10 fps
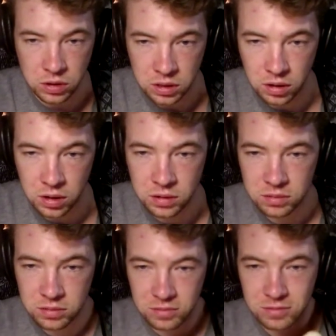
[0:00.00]
guitar,
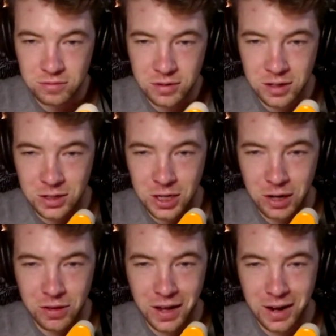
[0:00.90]
gonna
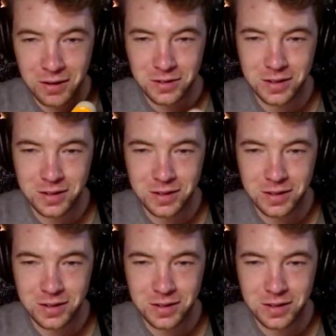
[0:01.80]
shout that out.